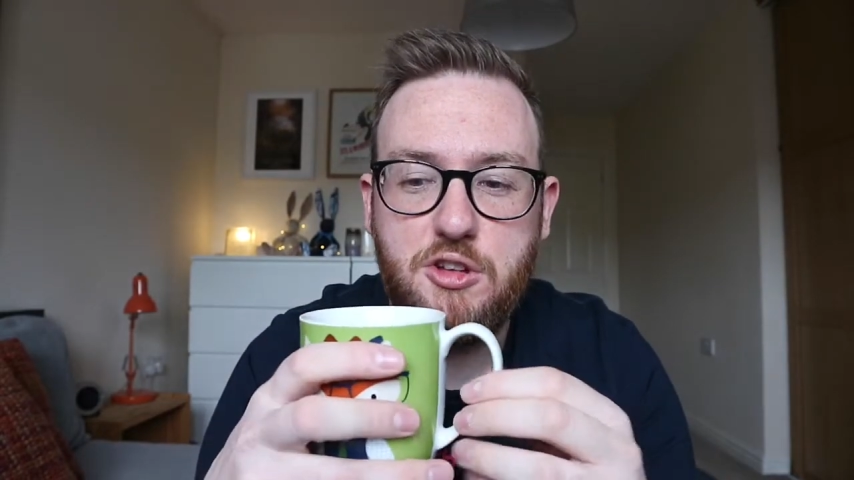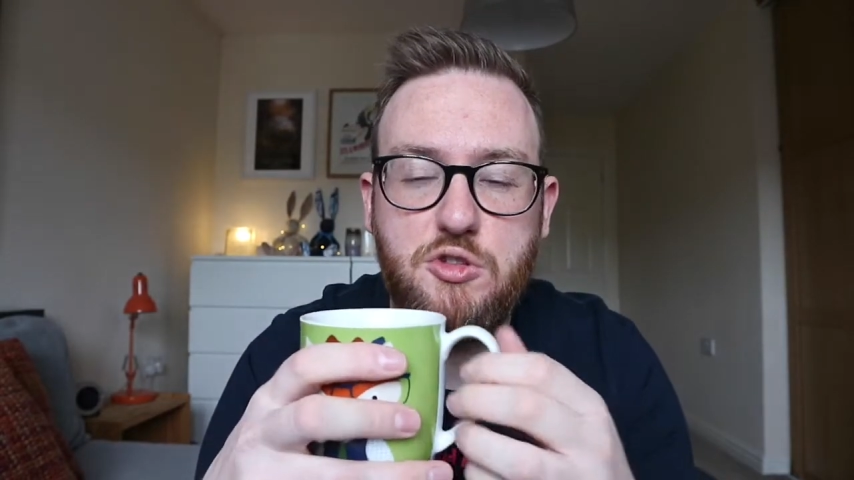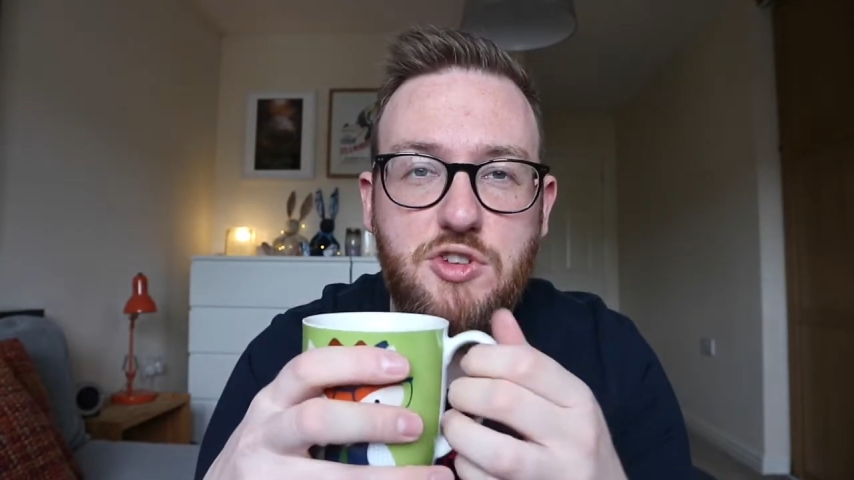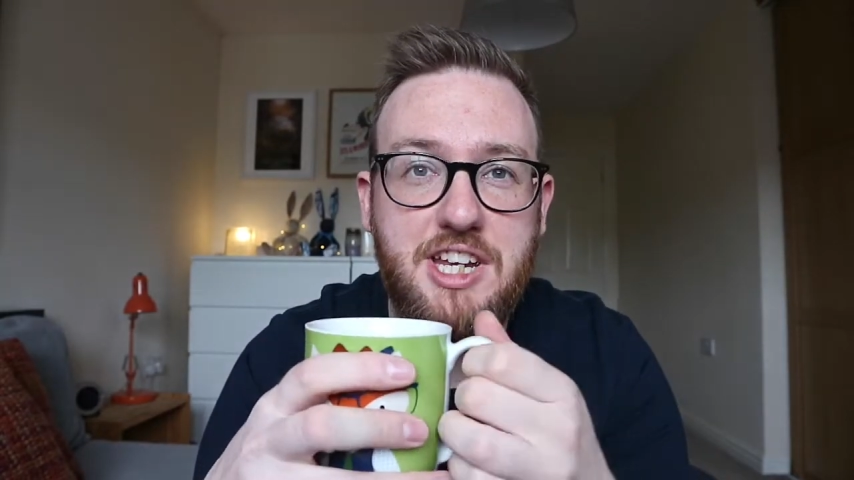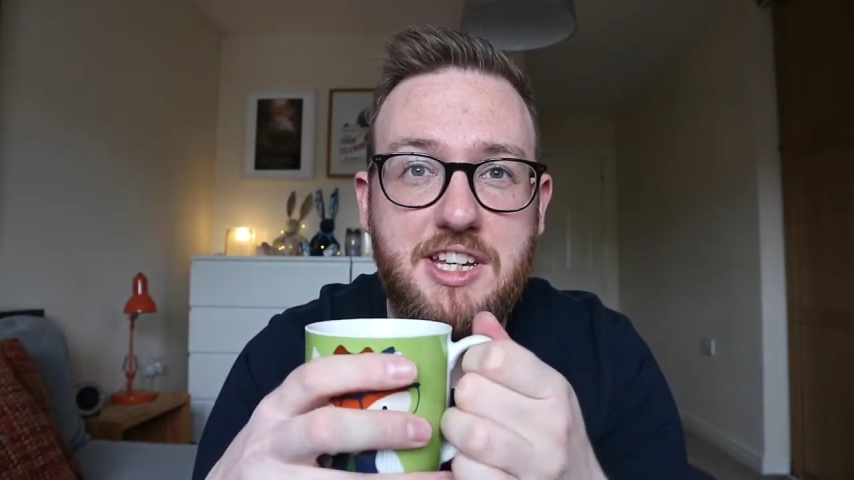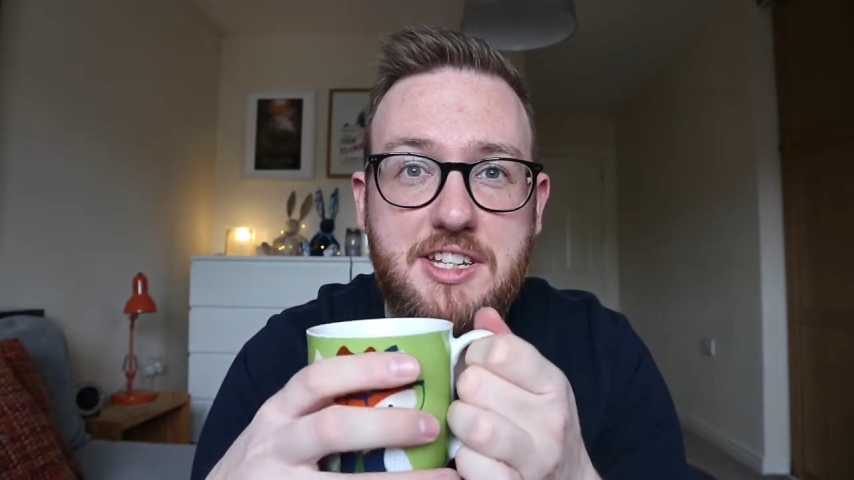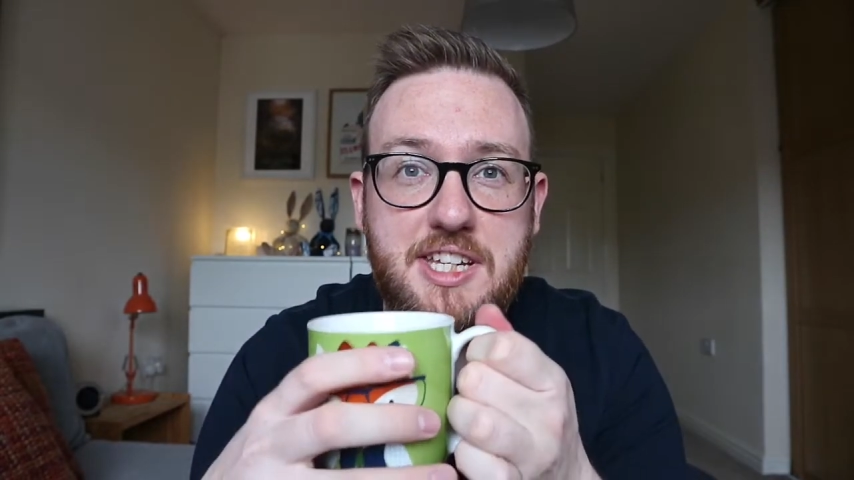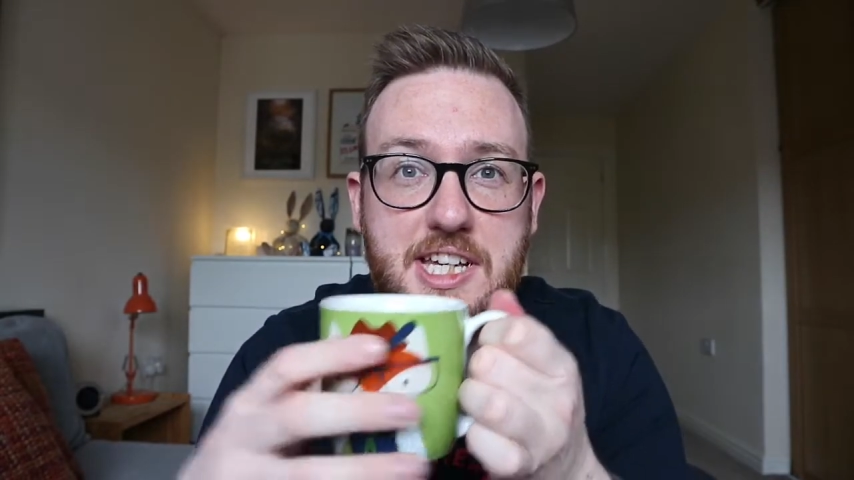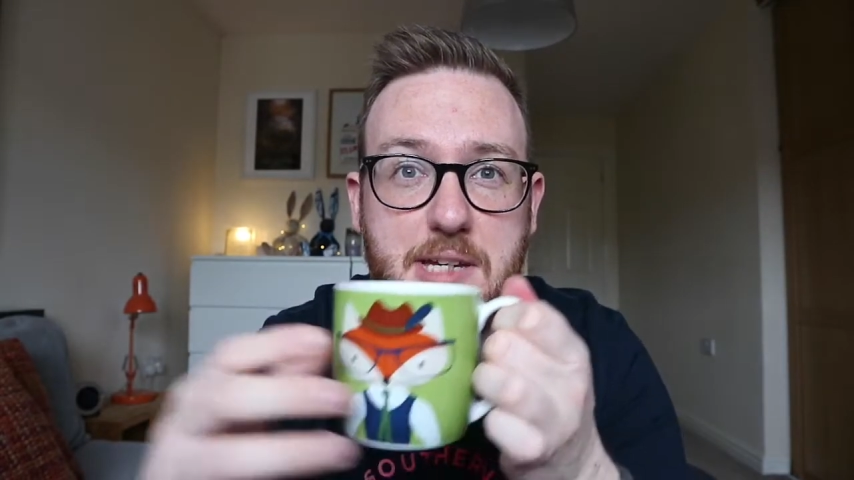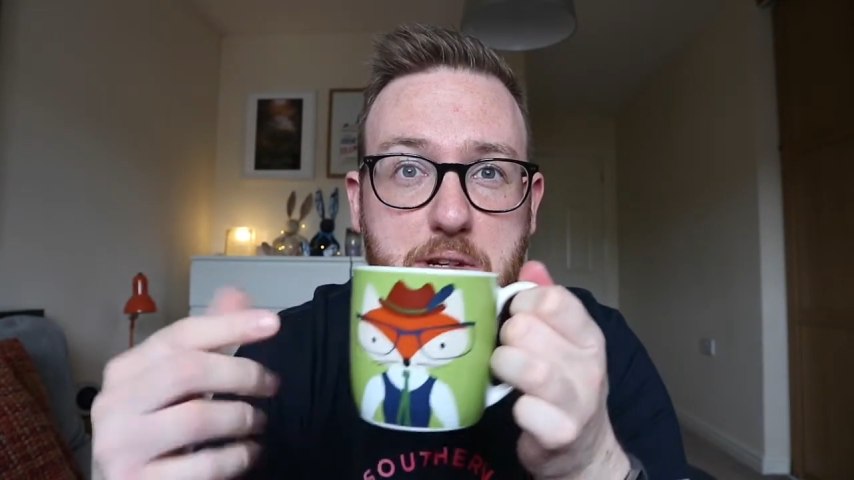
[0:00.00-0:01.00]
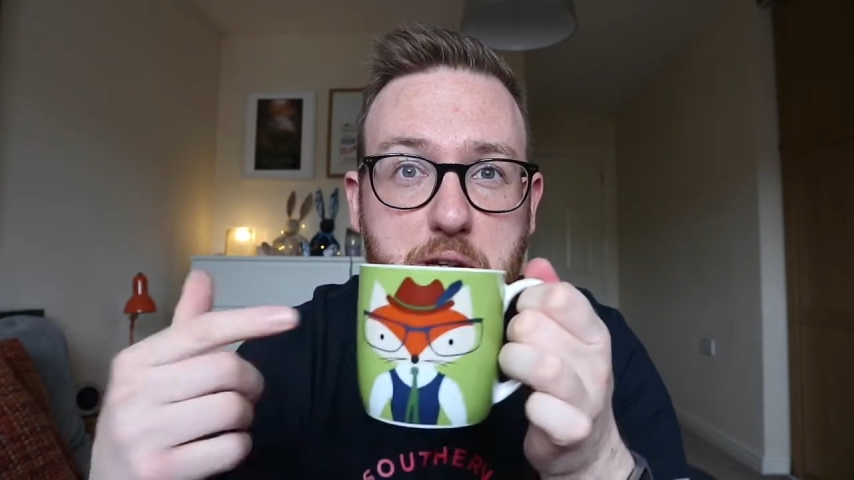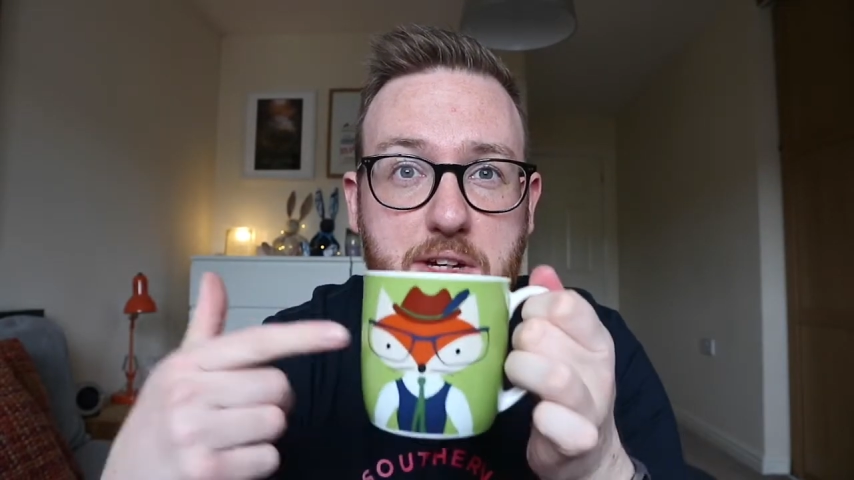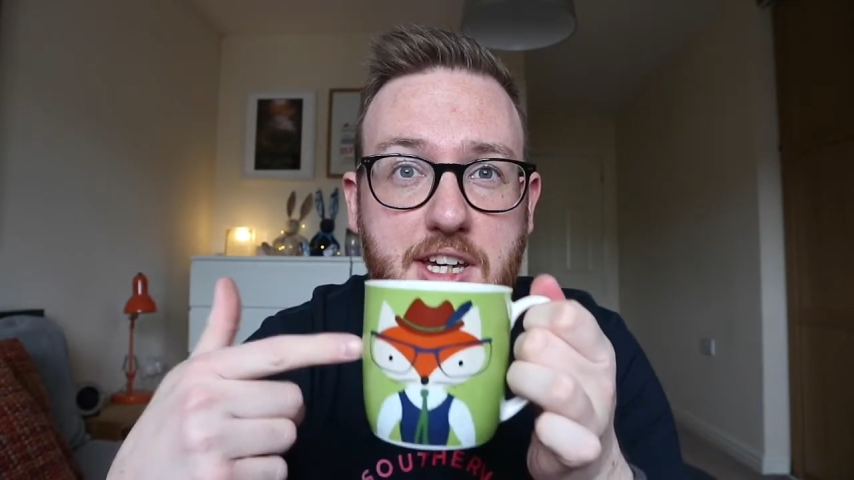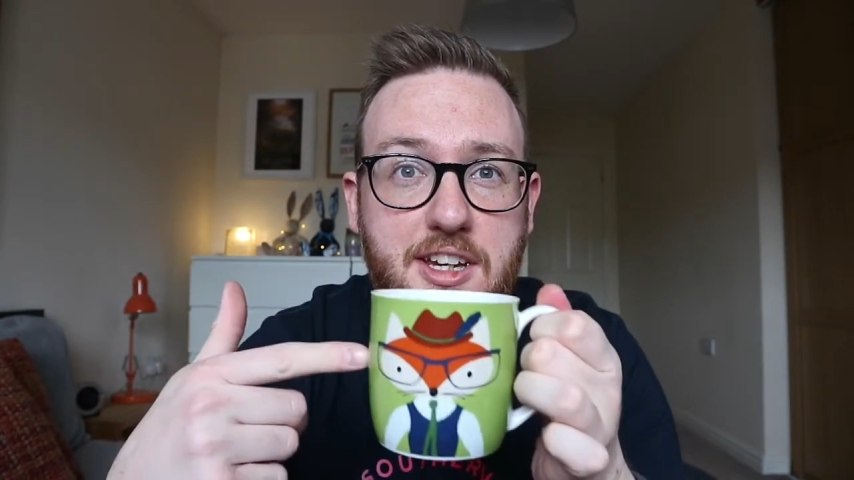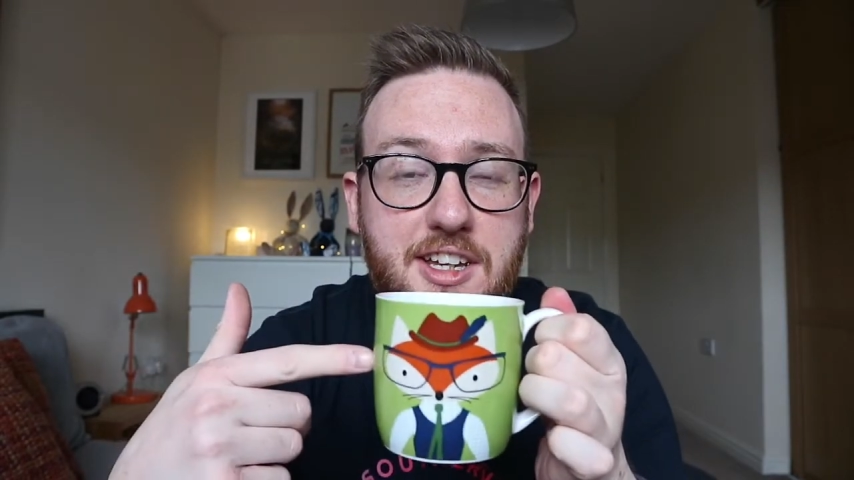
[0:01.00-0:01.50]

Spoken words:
green tea, by the way,